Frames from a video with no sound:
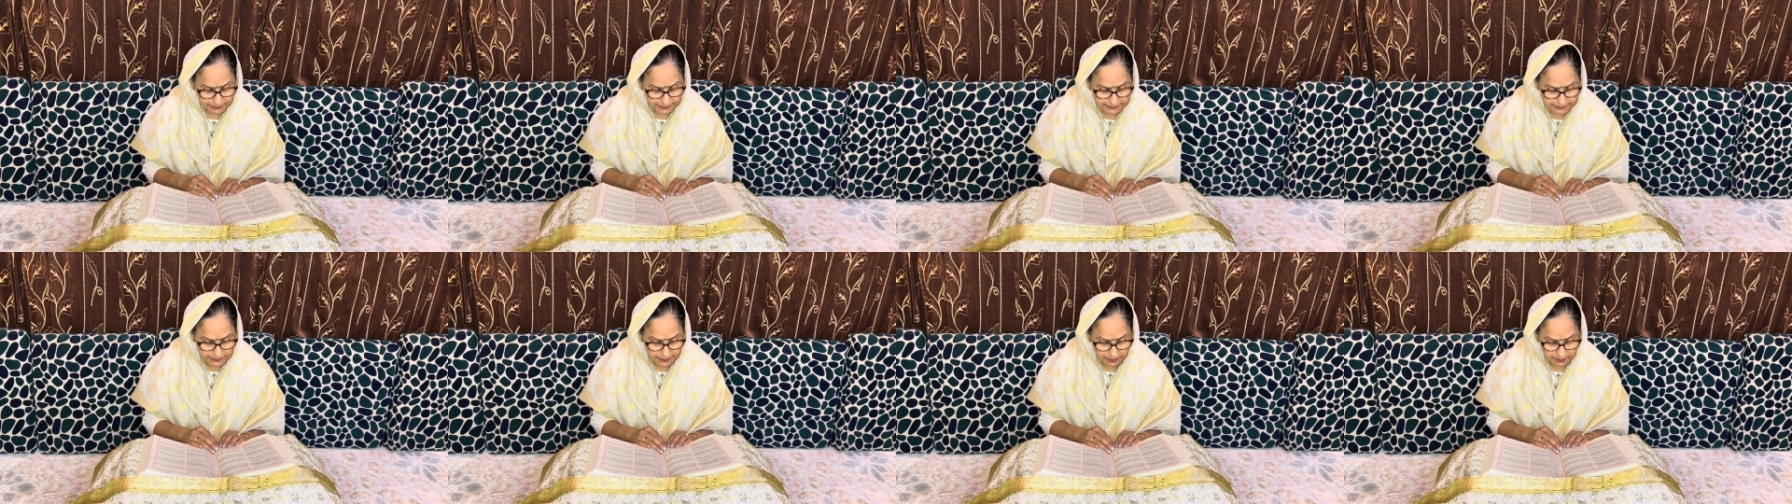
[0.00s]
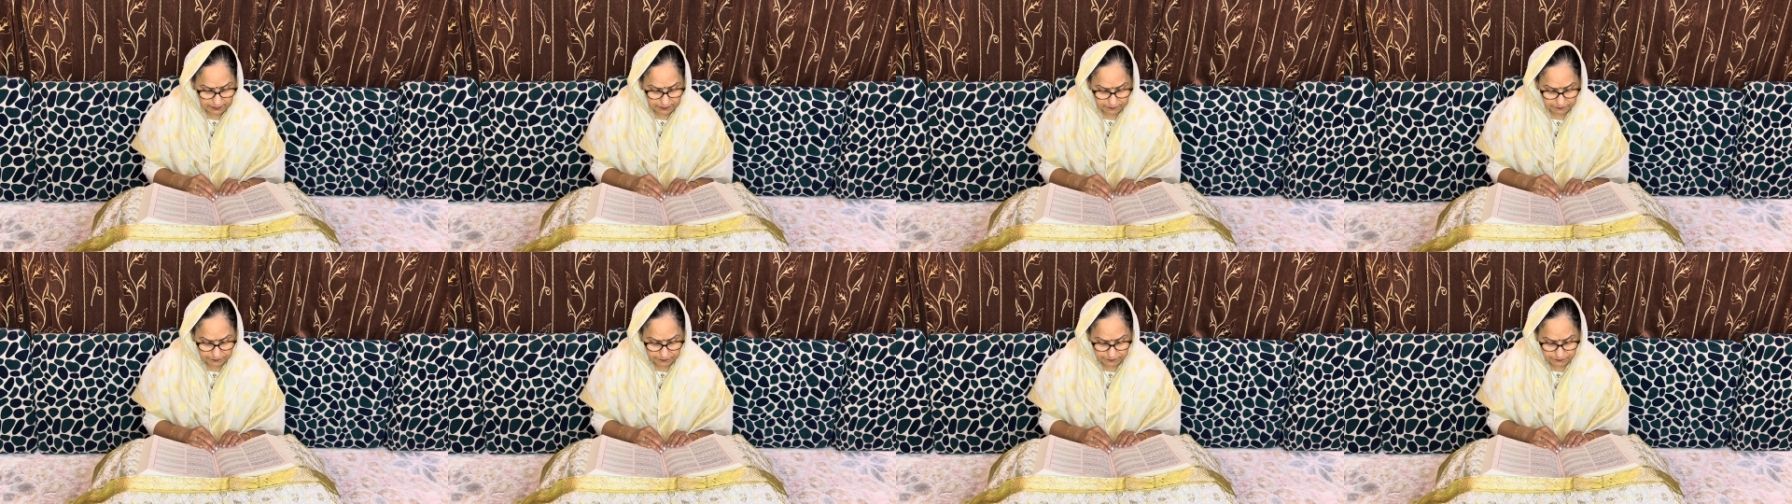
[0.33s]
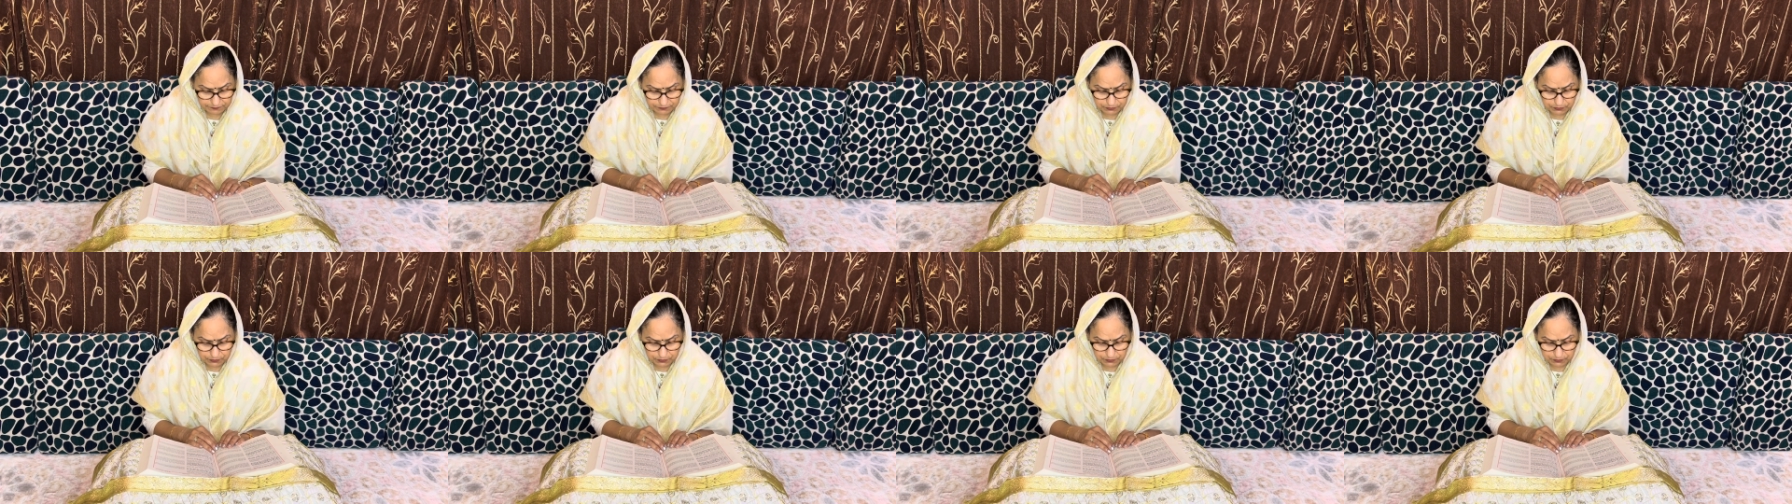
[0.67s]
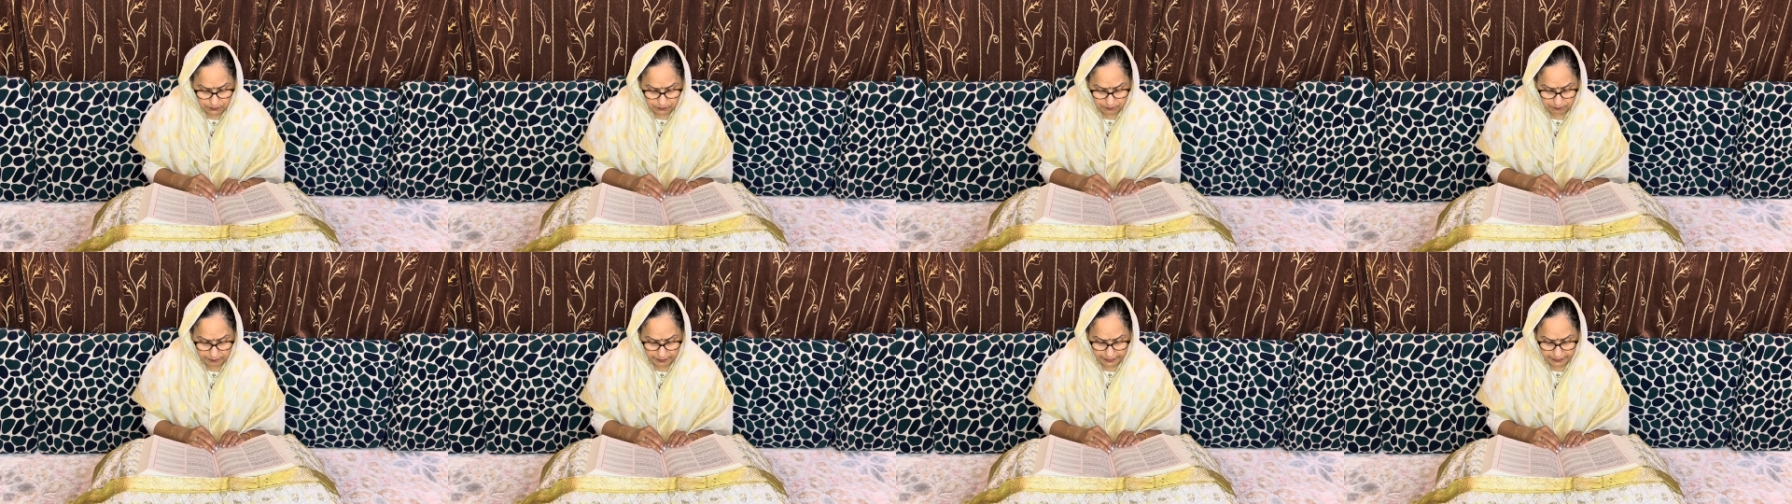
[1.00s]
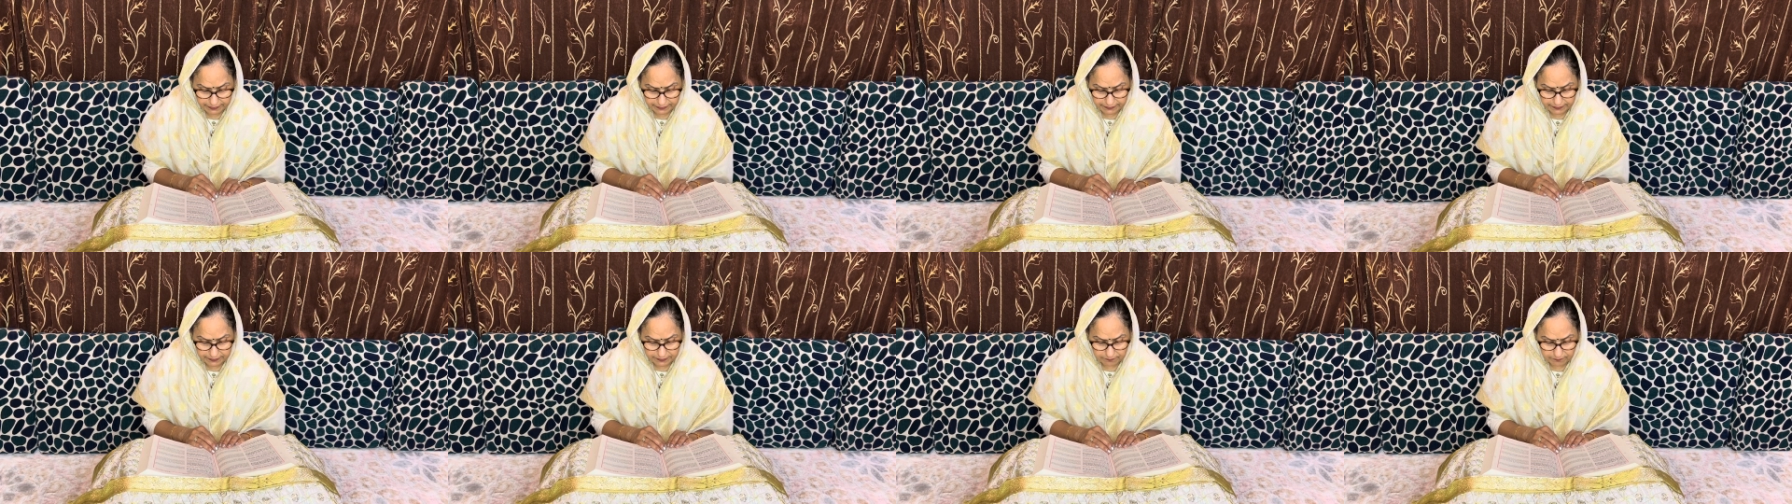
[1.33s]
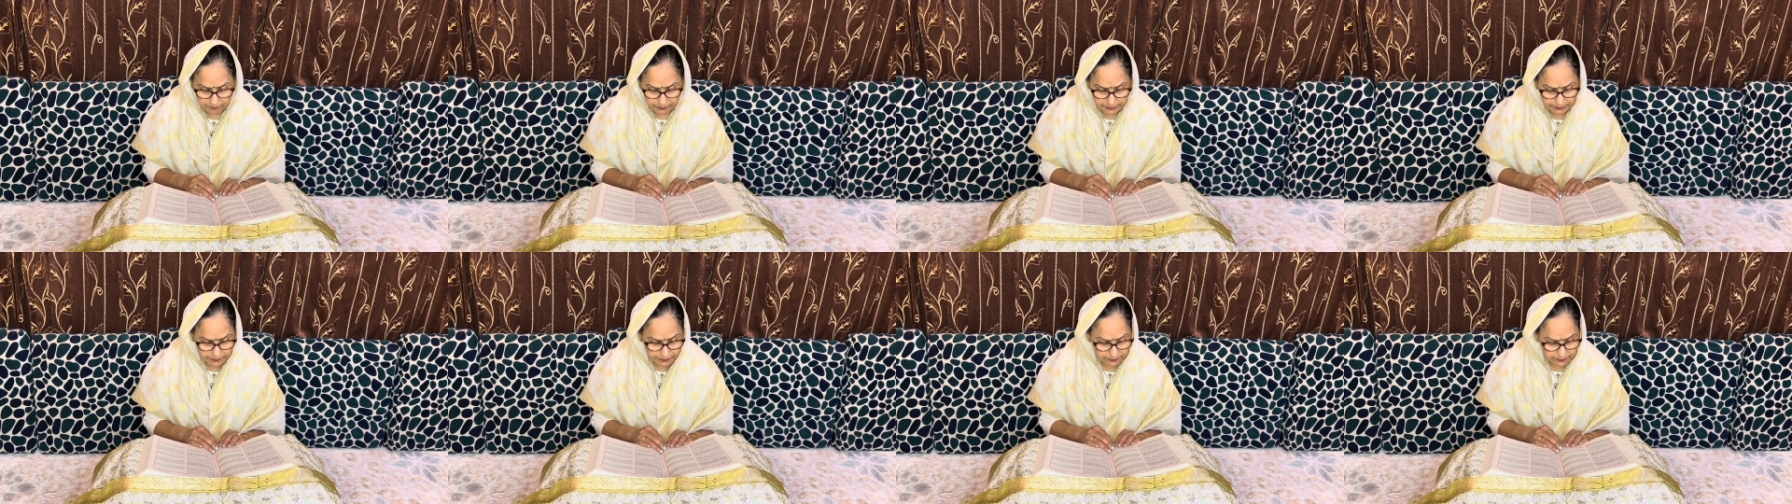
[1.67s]
Sarang fifth Guru, by
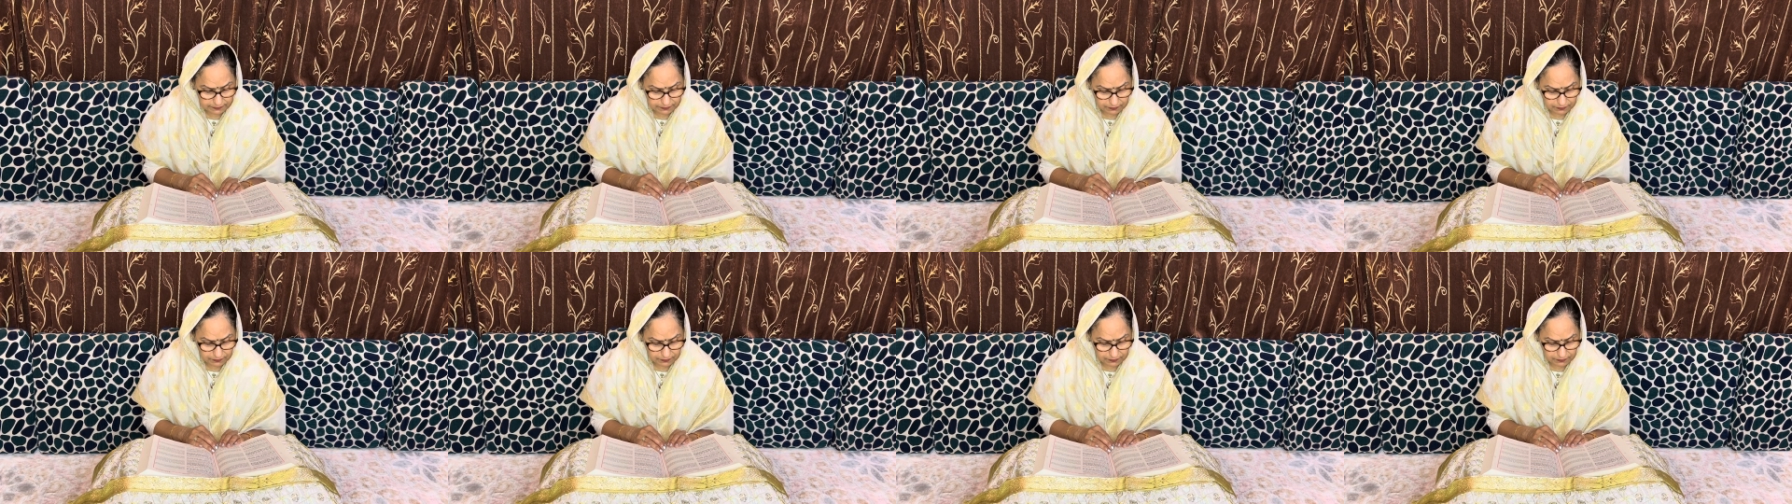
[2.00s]
contemplating